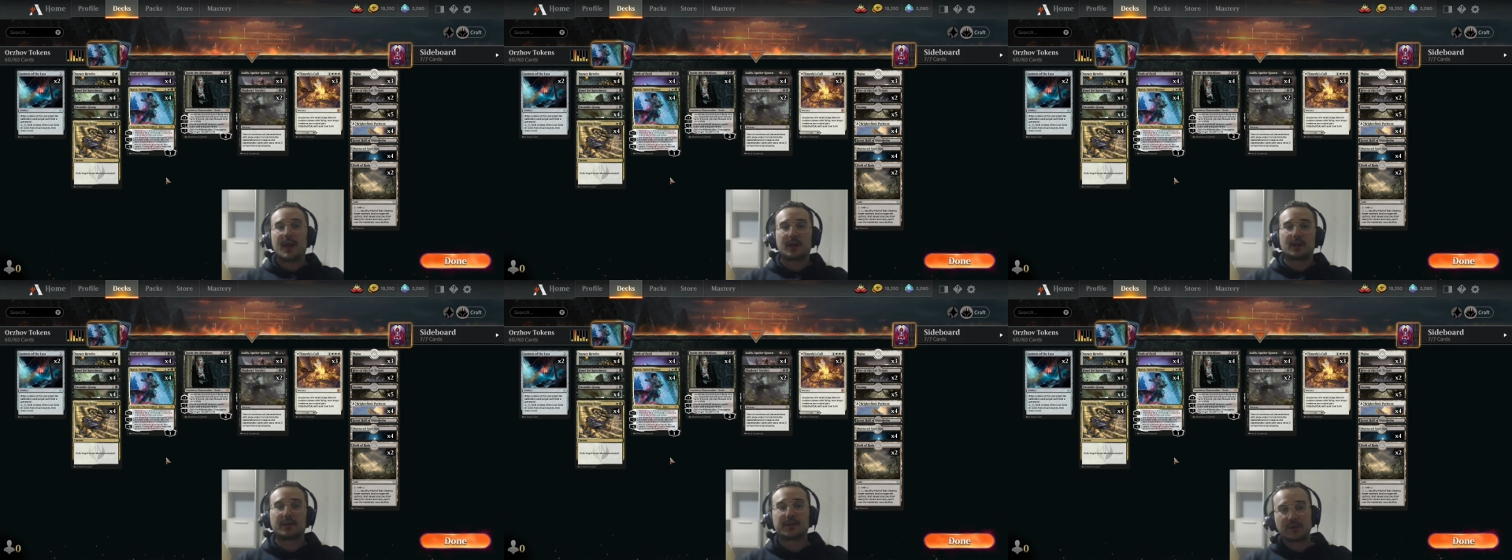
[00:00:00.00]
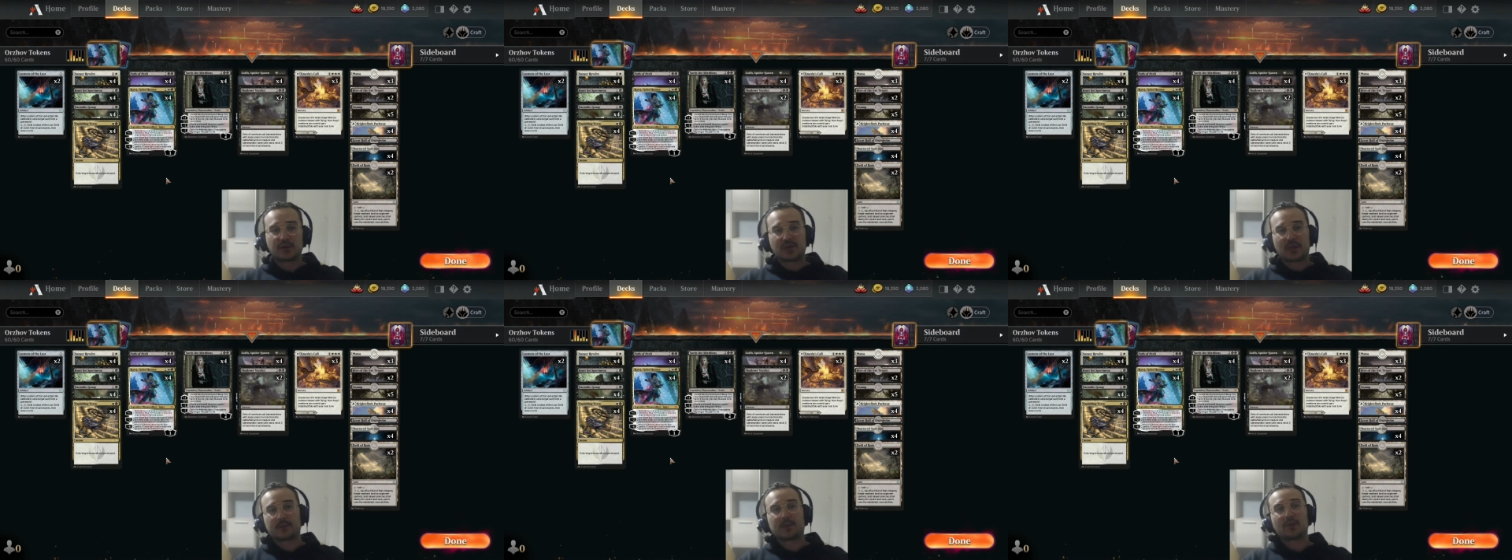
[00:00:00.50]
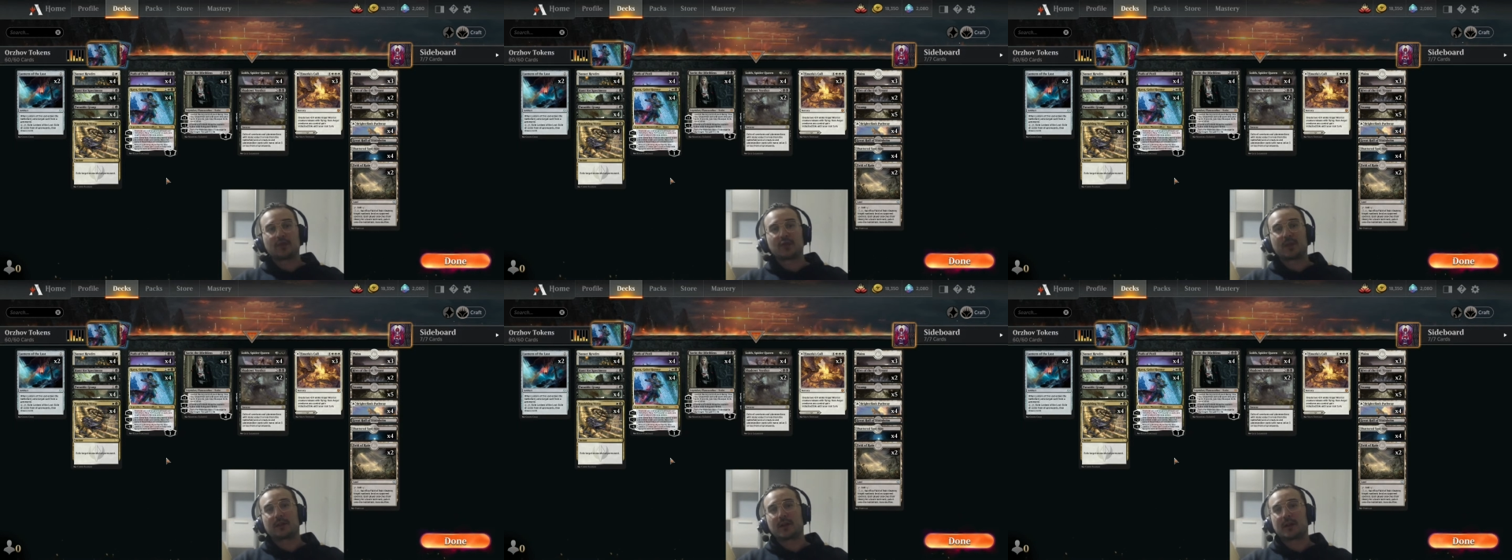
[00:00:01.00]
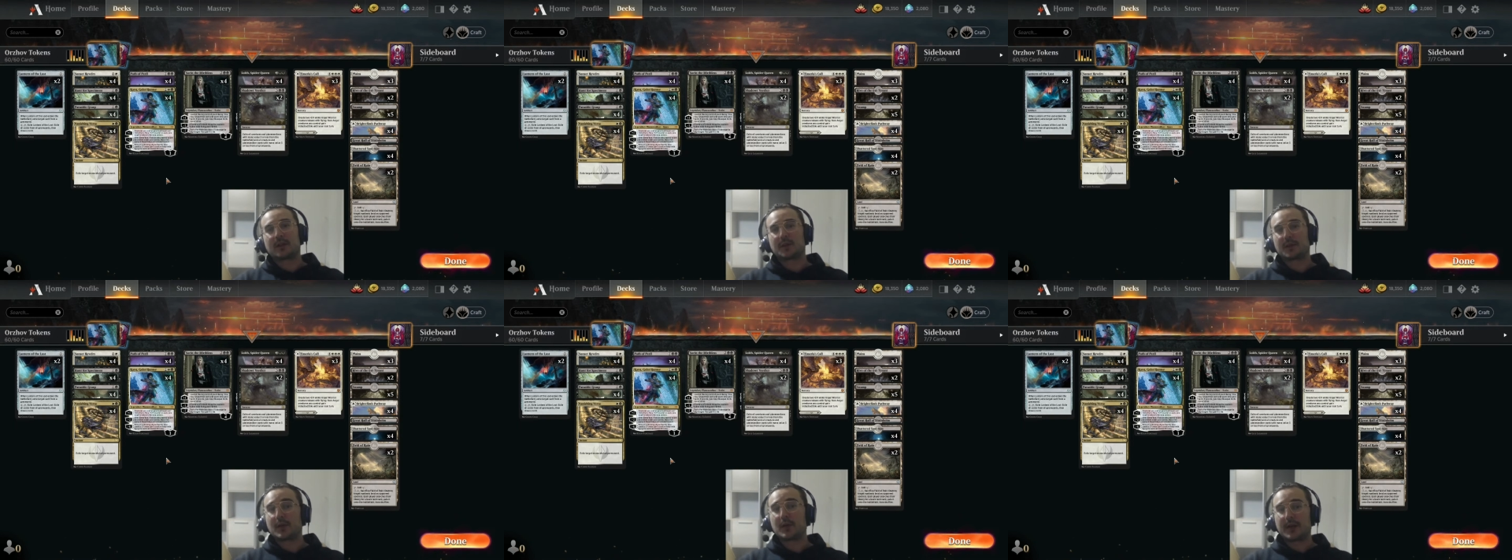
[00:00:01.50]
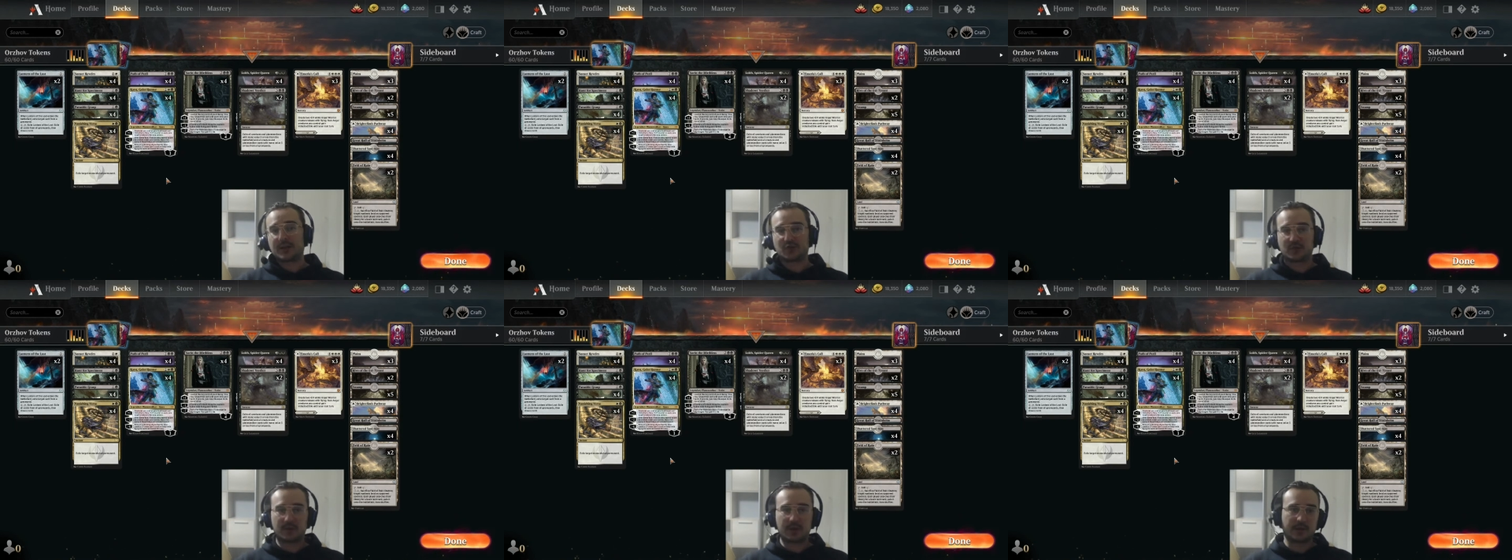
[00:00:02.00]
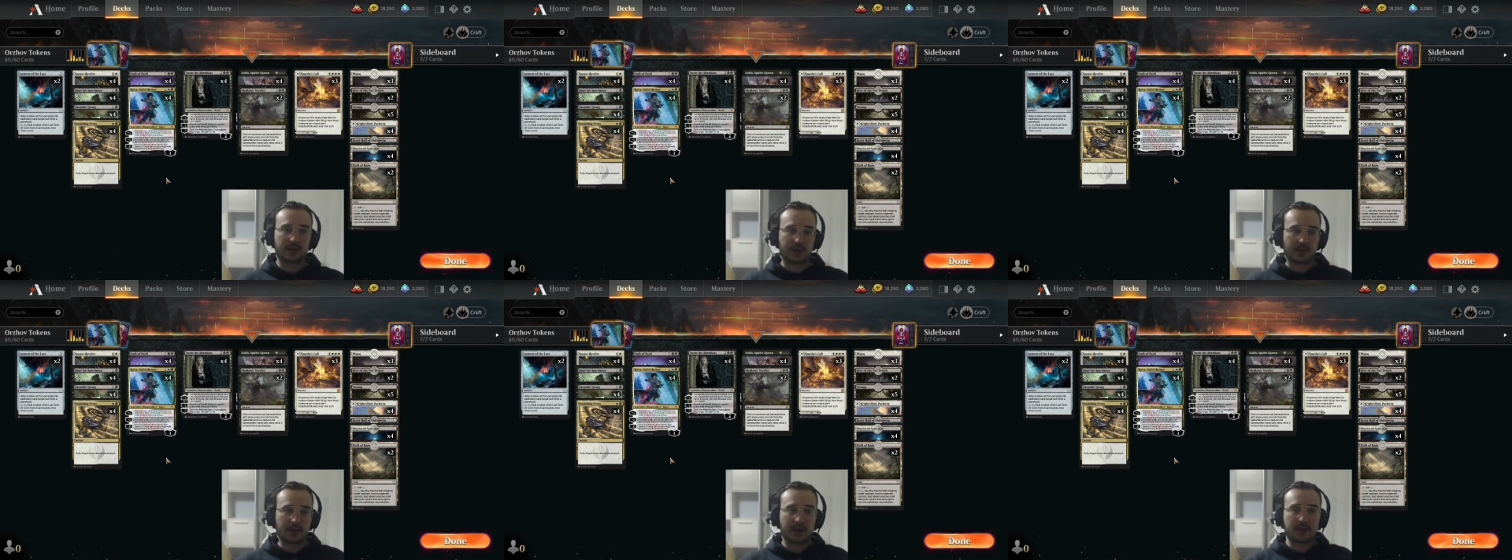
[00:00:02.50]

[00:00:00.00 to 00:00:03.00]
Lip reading: and on the first chapter you just get a Serra Angel basically.